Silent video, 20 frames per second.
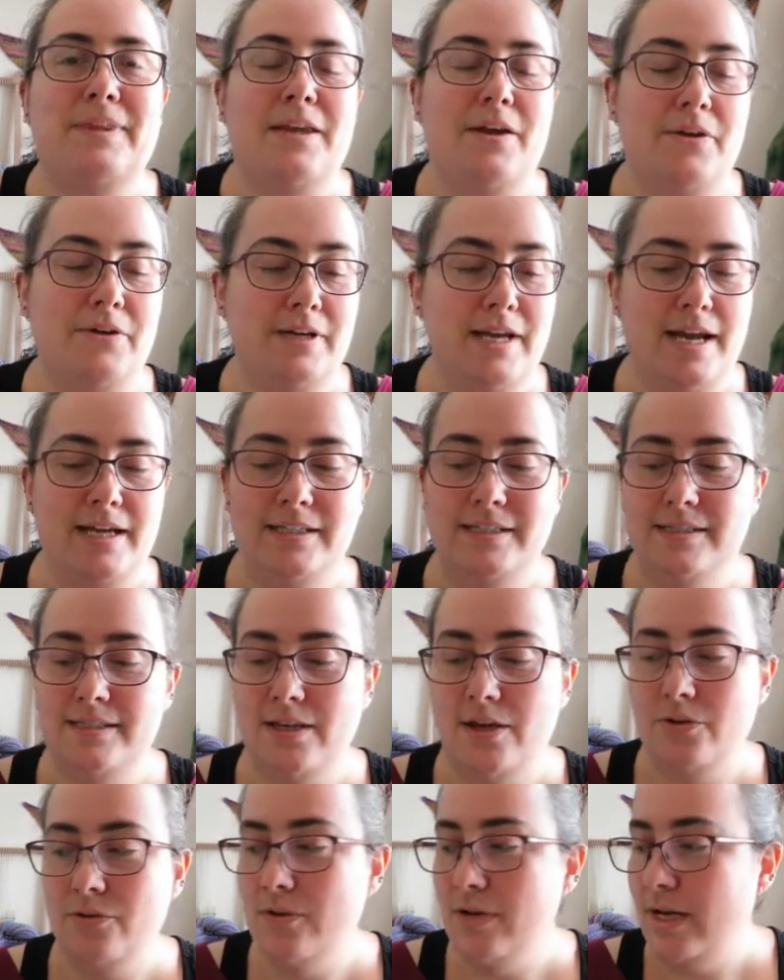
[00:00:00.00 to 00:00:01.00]
Okay,
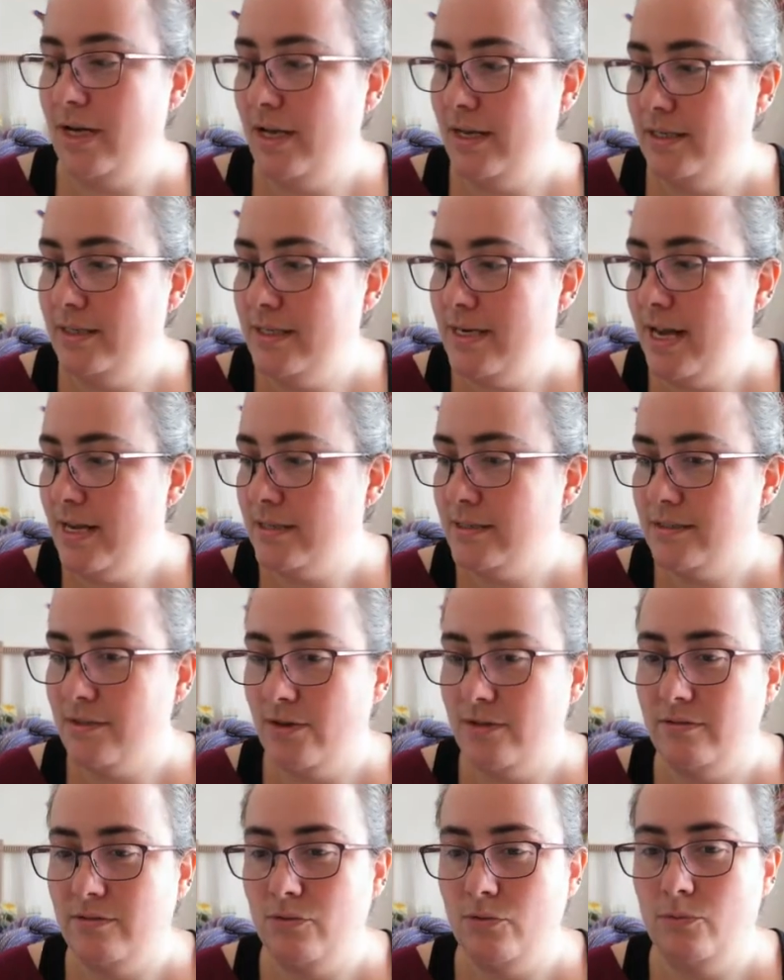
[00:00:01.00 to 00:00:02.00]
so next
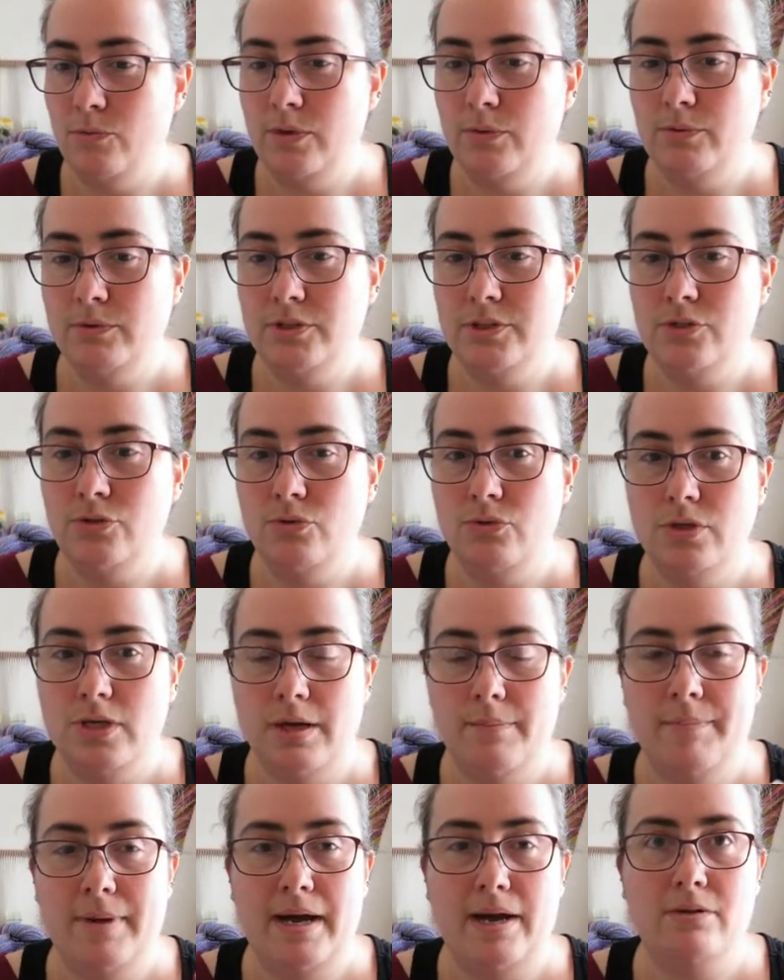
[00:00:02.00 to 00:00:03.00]
I thought we would talk
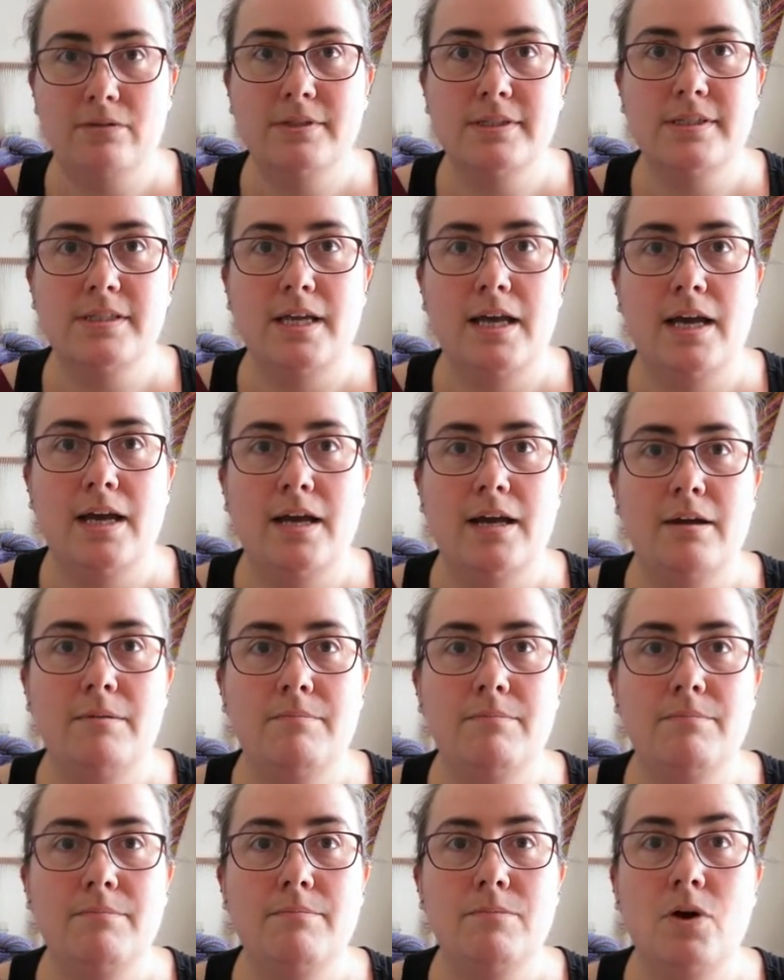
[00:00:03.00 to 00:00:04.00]
about
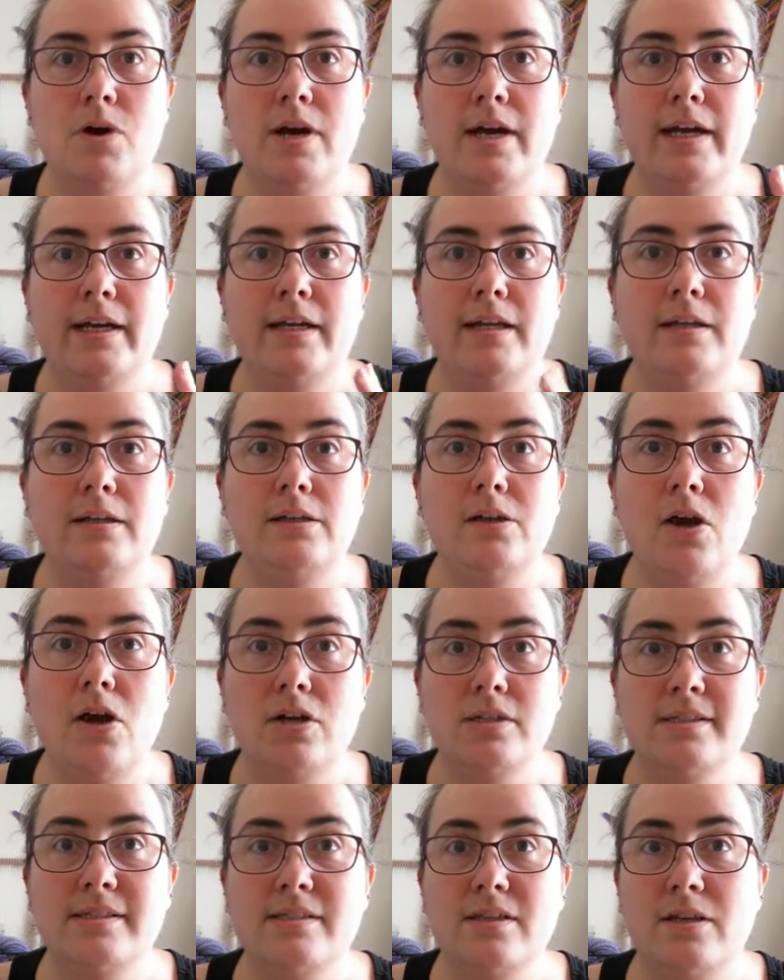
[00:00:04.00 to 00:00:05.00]
my
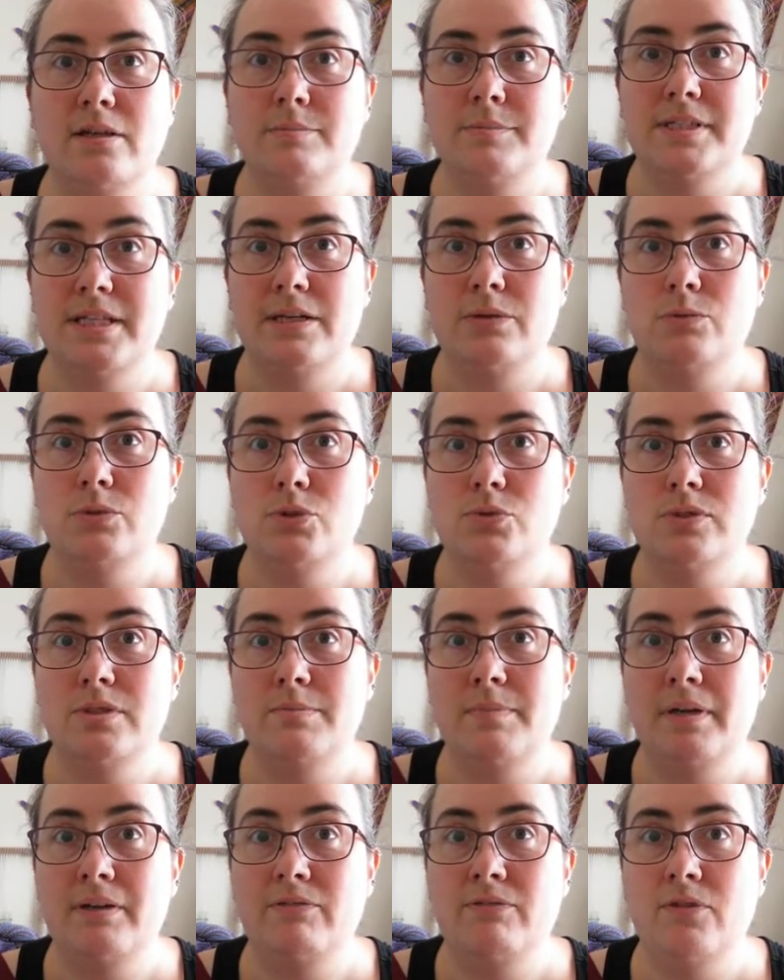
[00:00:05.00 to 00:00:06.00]
last update, which was
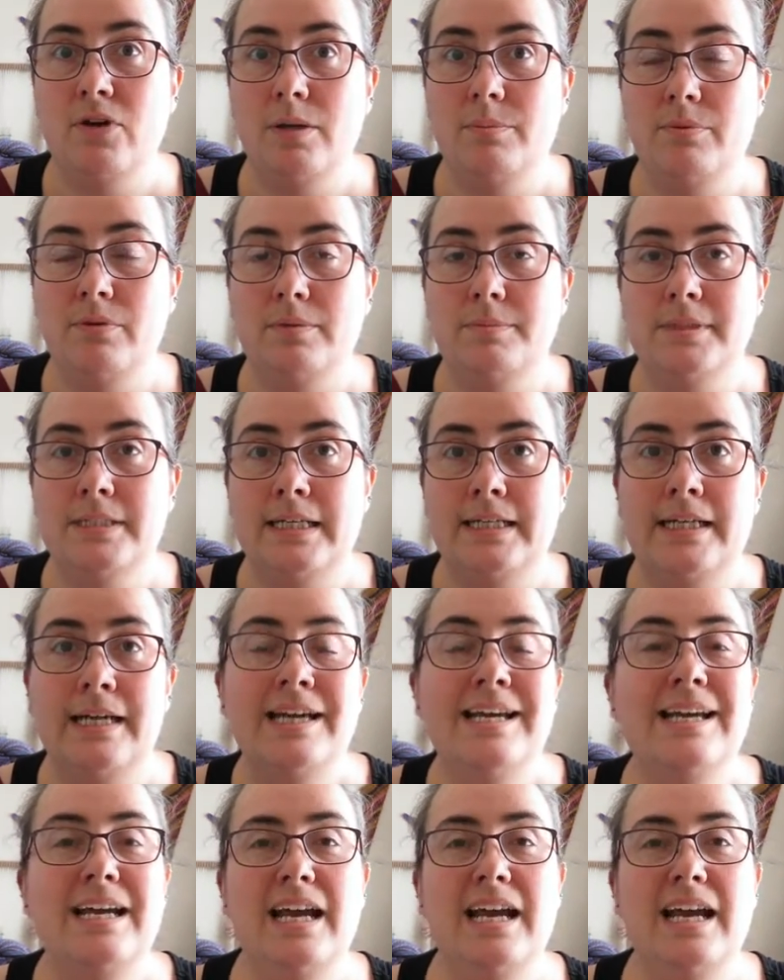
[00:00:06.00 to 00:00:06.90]
a big Fibre update,